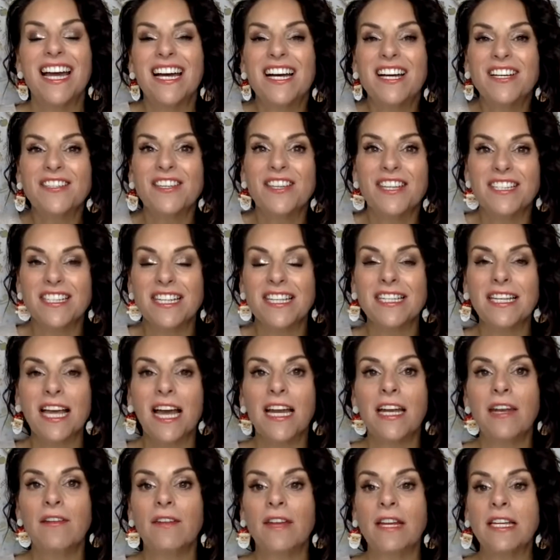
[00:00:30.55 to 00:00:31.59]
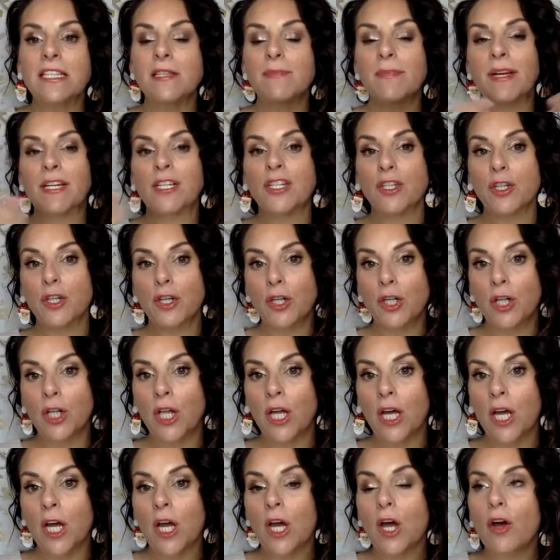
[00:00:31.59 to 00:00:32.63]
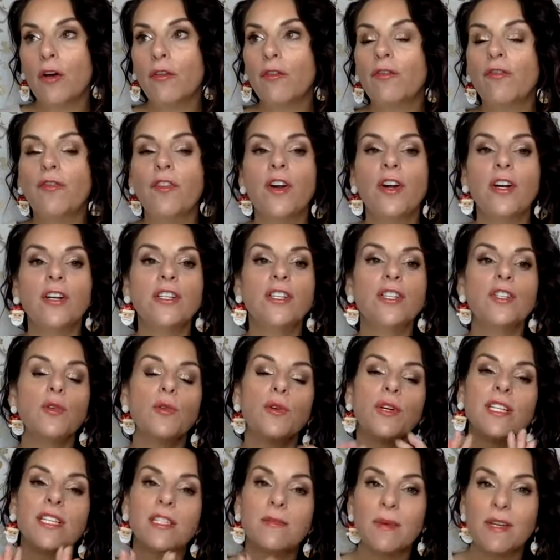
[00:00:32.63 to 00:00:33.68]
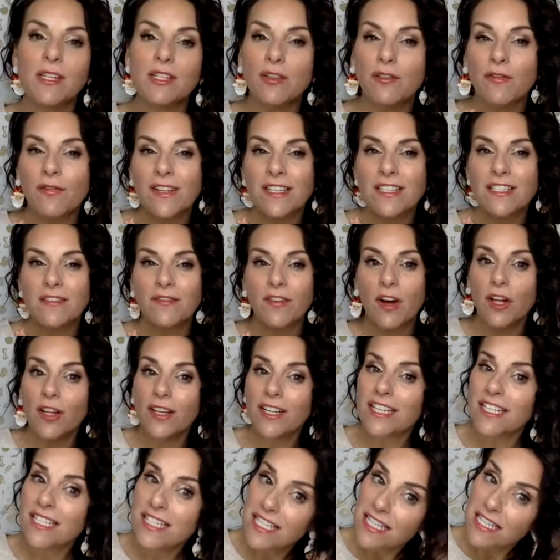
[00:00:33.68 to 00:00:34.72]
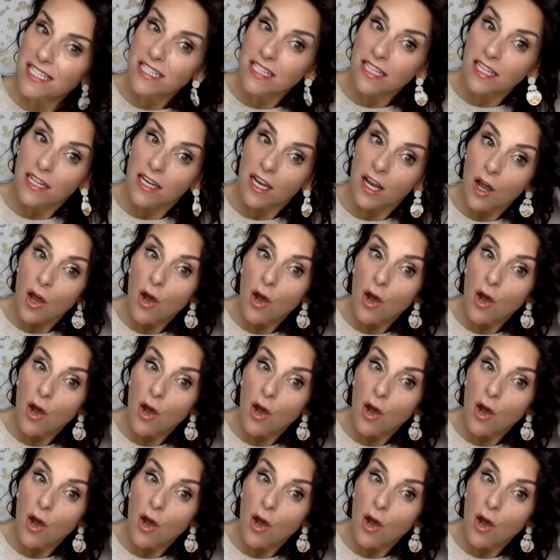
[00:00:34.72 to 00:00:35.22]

So this is kind of a special first or a special festive holiday season.